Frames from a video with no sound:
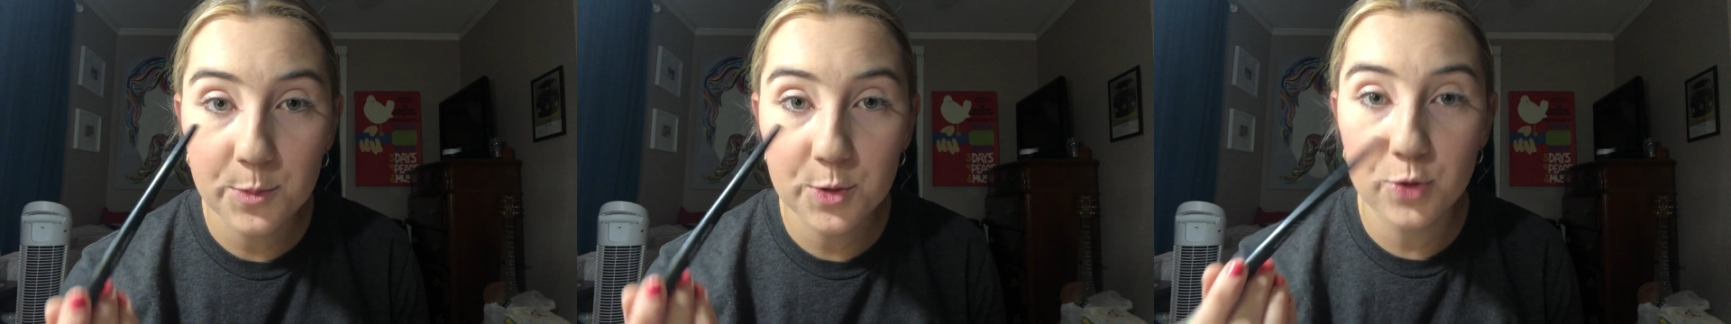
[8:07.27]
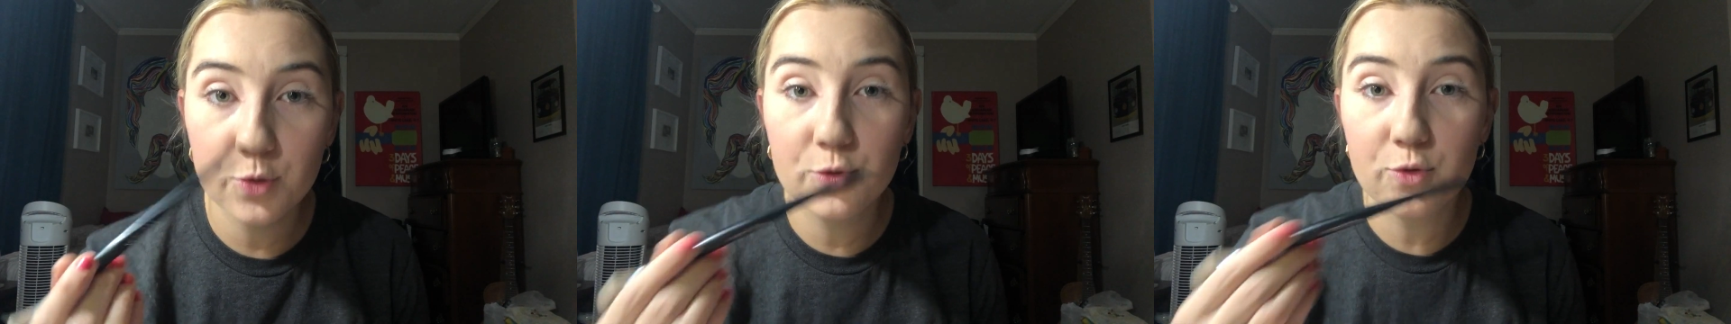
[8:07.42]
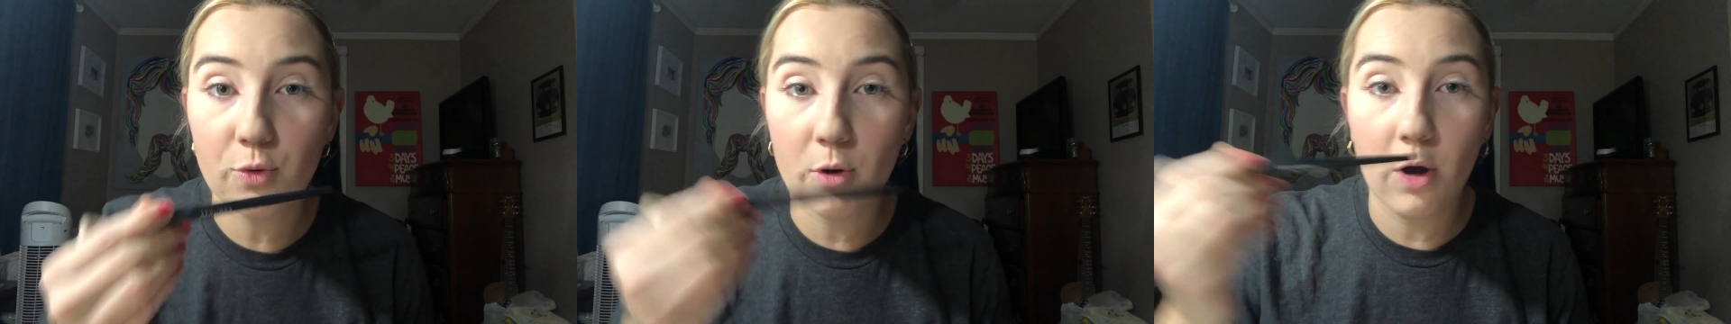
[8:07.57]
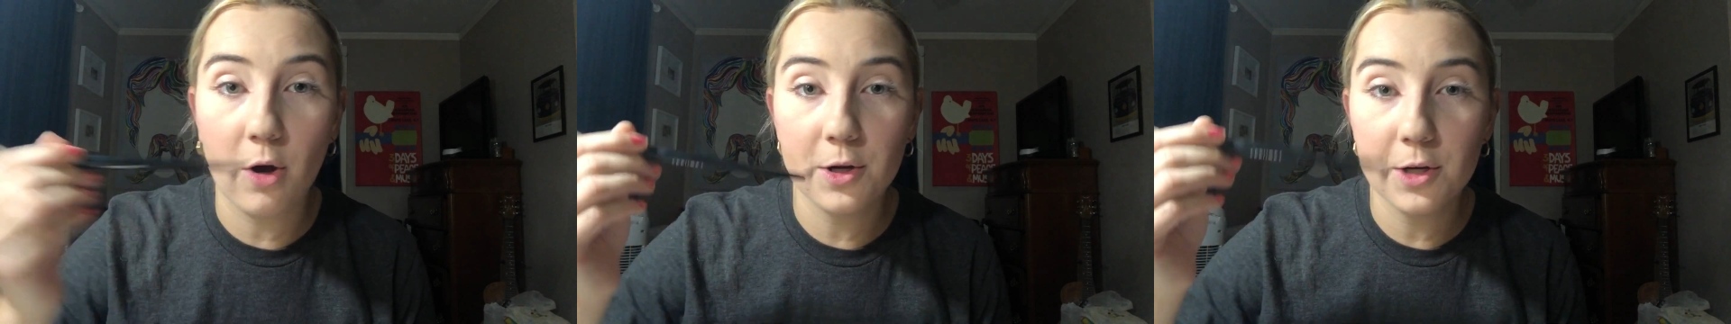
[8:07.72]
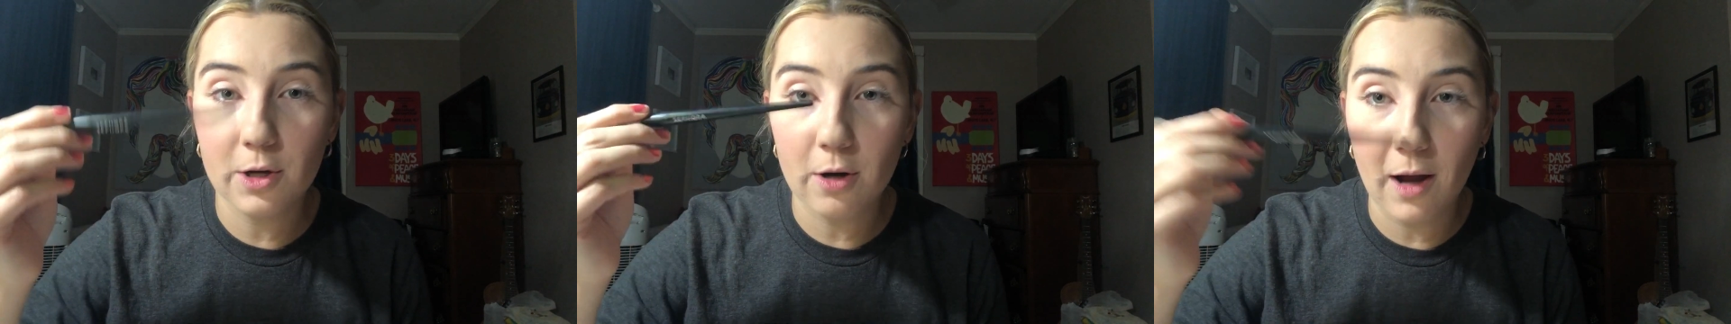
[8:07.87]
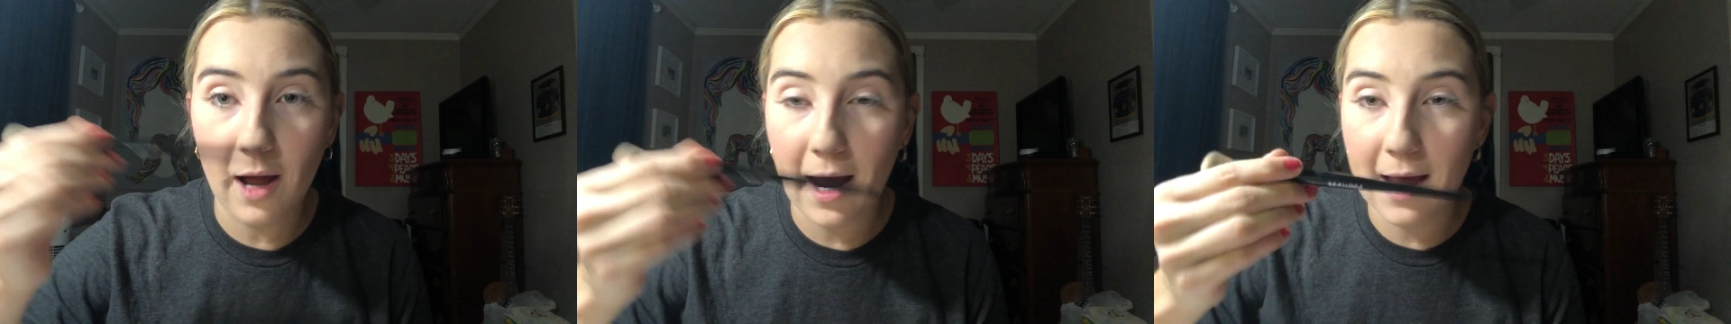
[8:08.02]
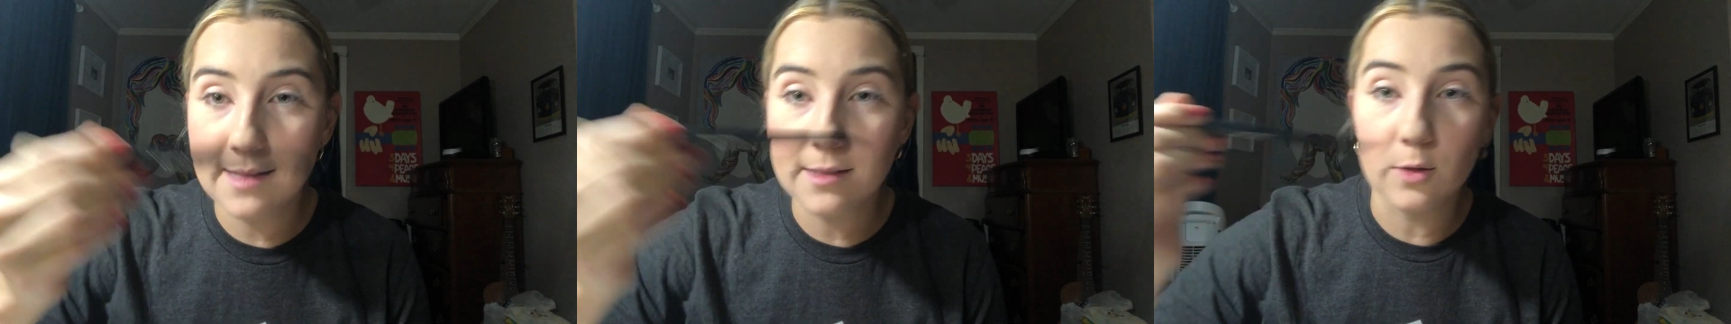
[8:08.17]
to draw your
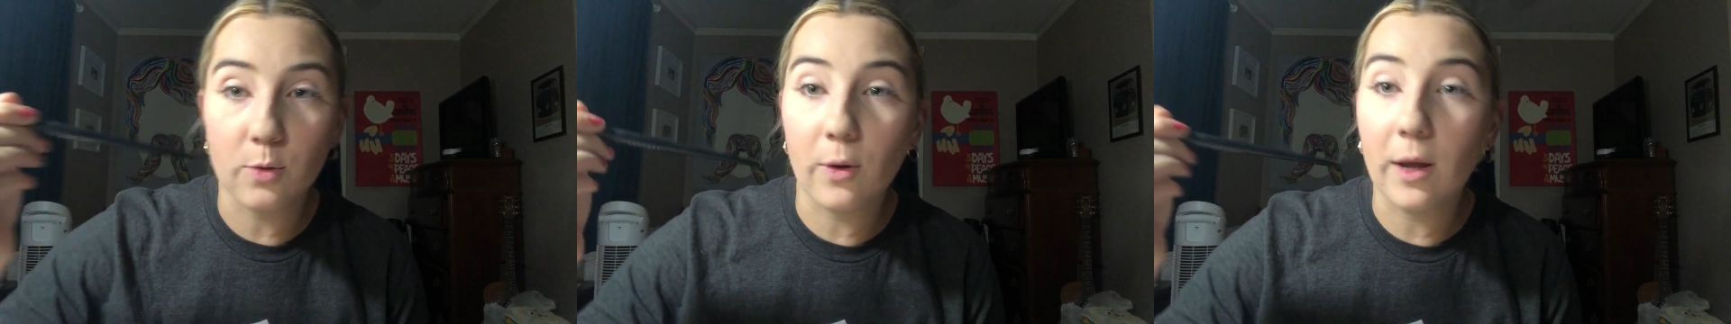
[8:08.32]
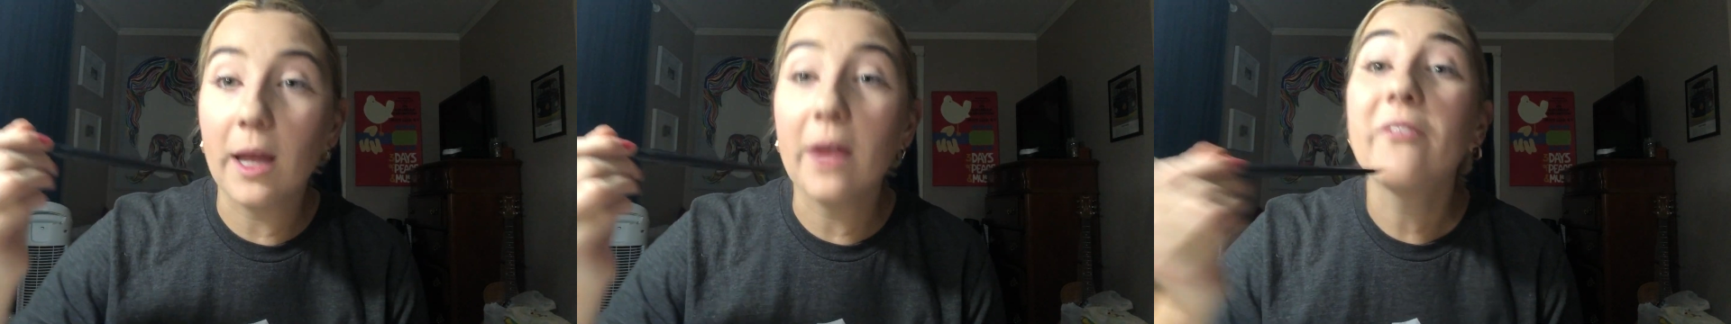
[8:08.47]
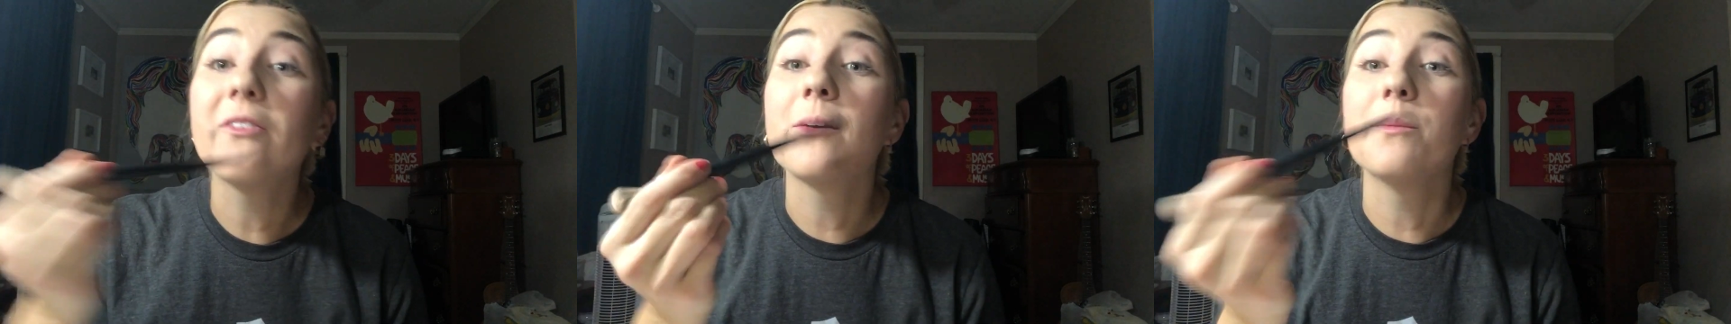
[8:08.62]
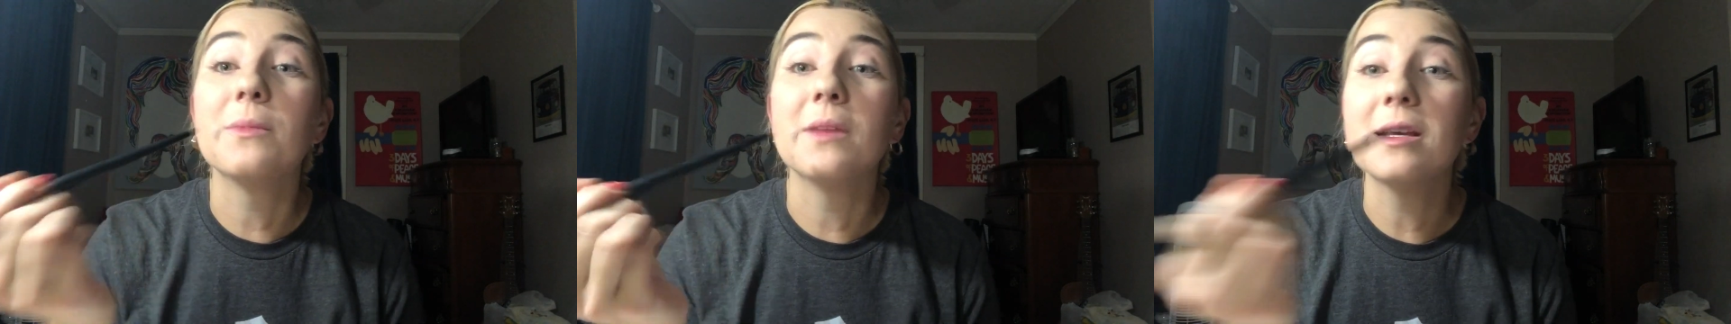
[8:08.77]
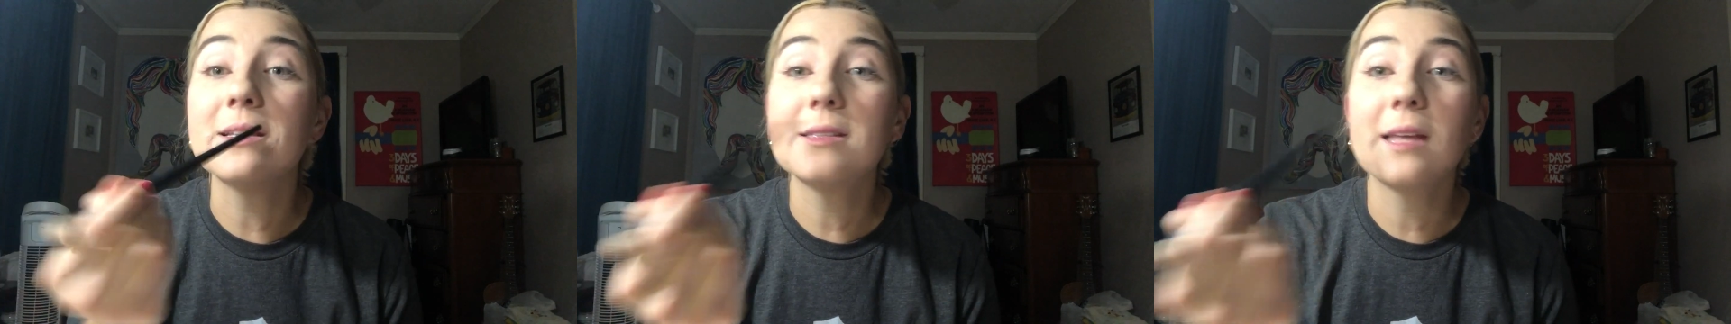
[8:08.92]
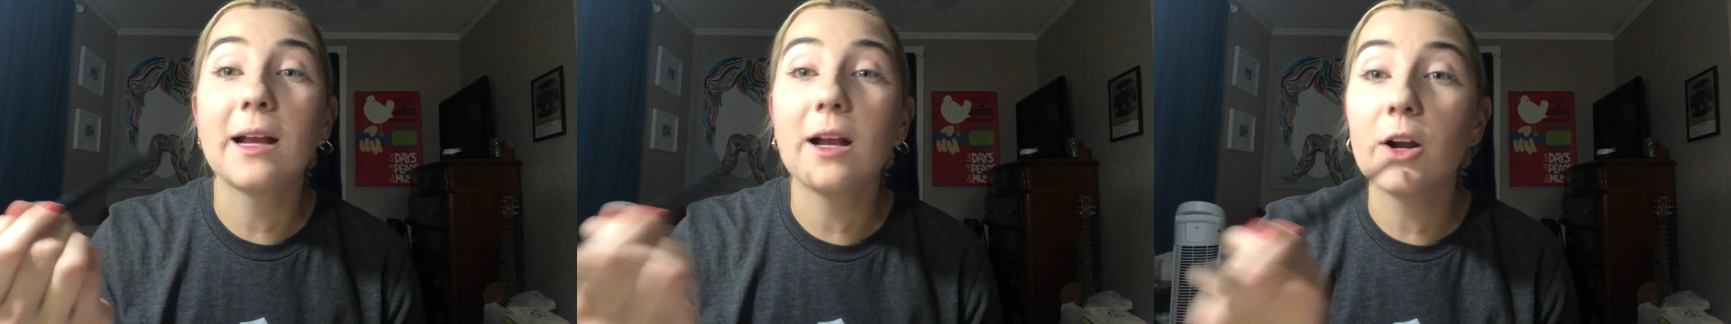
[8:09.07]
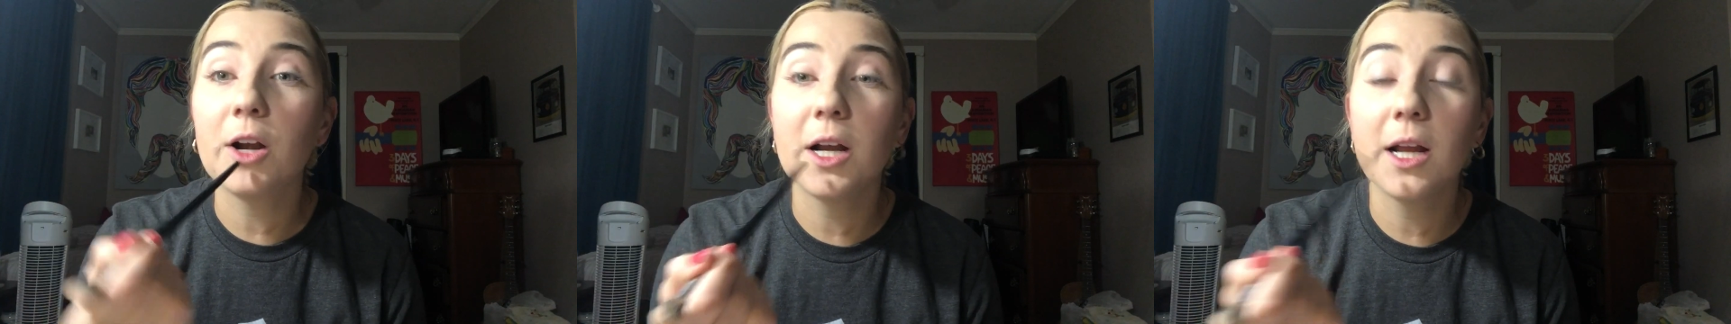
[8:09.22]
eyes away from this
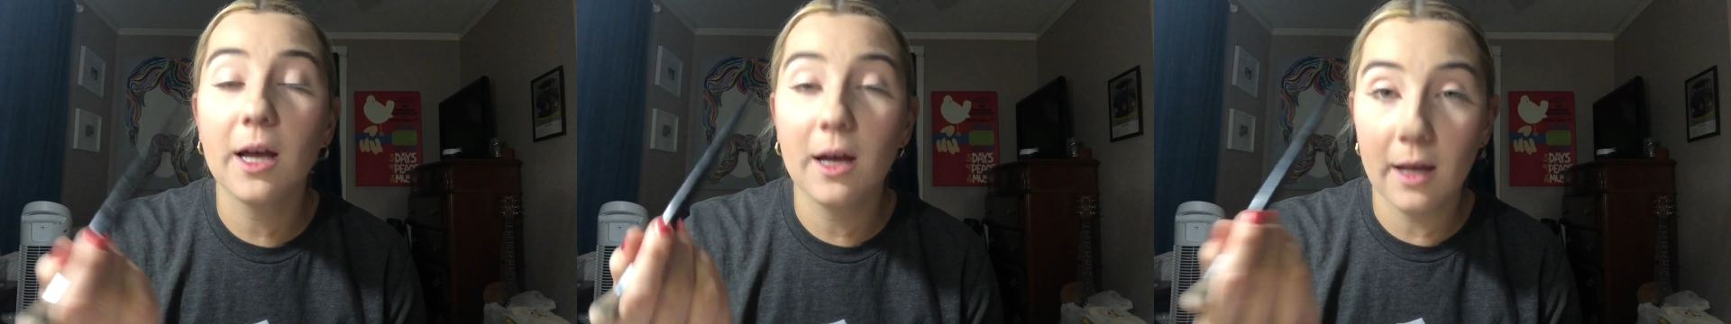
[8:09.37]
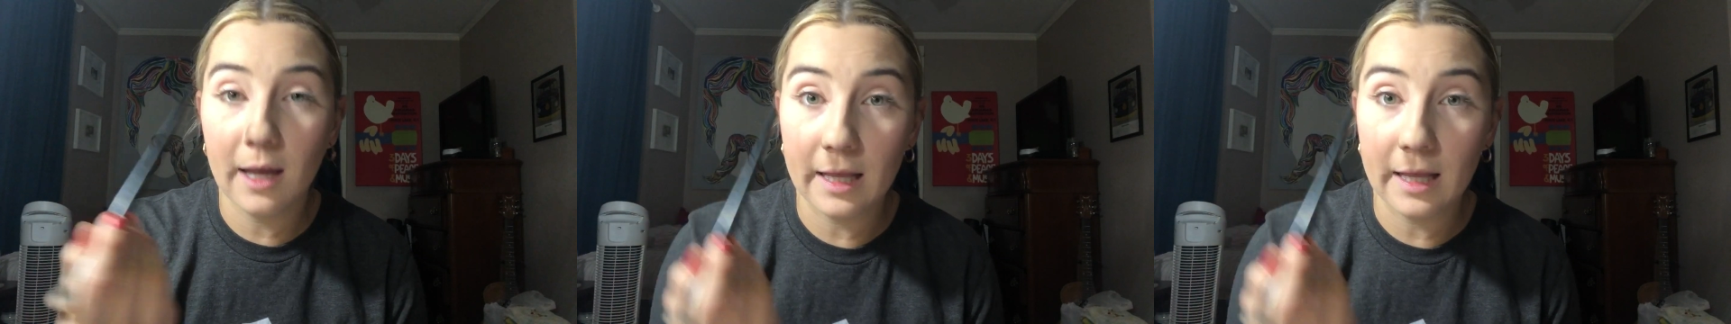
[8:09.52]
area